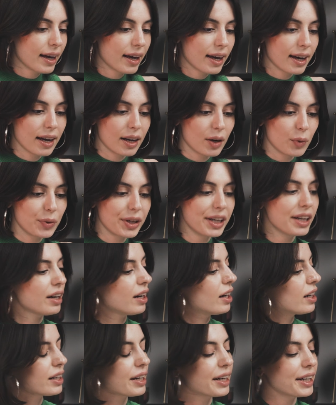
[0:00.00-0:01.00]
And we
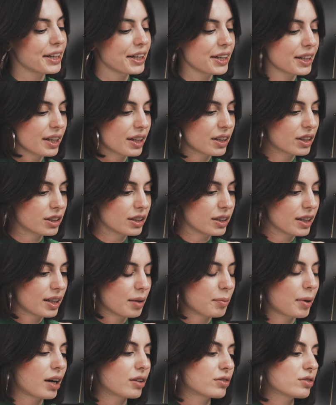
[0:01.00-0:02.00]
are here and
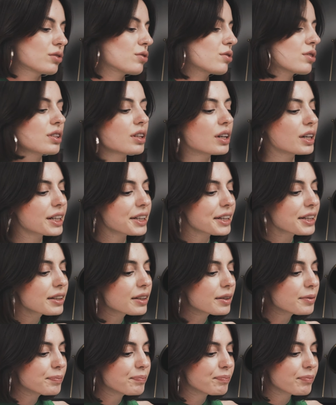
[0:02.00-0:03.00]
about to
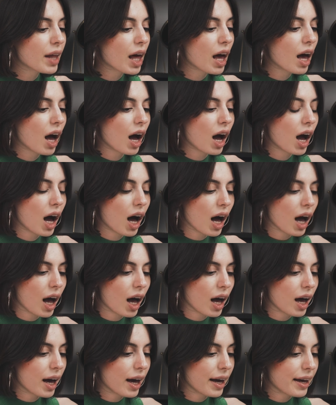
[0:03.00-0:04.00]
start.
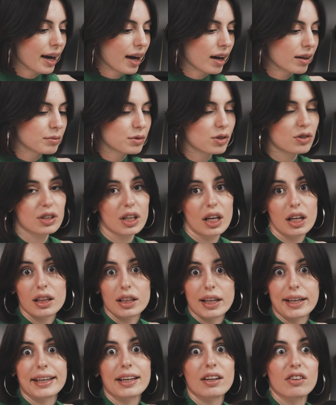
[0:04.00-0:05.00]
I am today
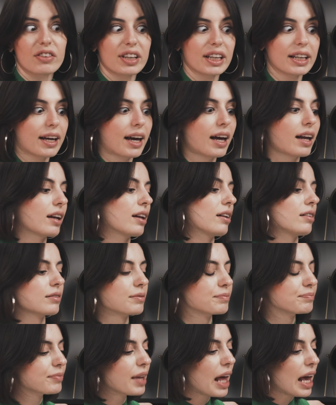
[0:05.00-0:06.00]
like a green
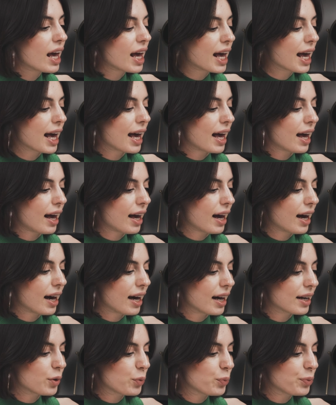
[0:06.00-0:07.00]
candle.
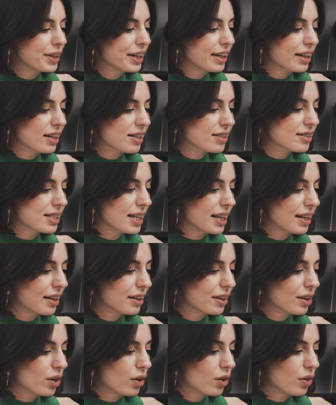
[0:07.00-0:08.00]
And we are
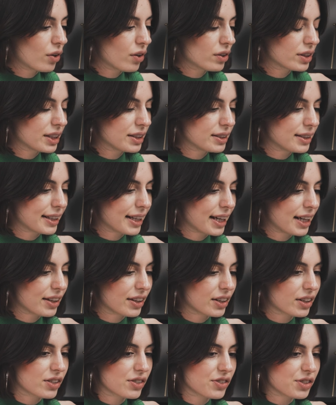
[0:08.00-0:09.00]
setting all
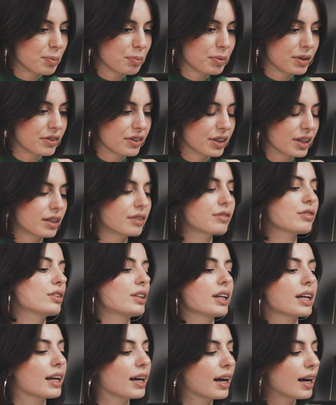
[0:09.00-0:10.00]
indicators, the period for
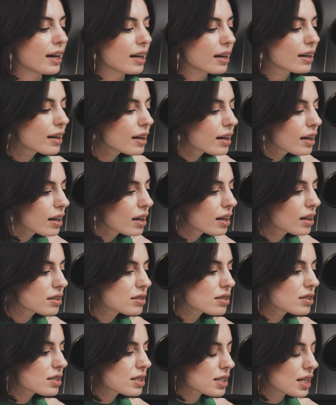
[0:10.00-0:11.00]
the
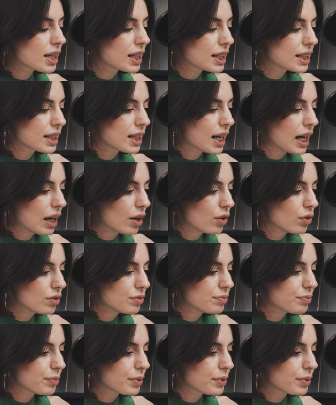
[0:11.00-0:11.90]
candles. And now,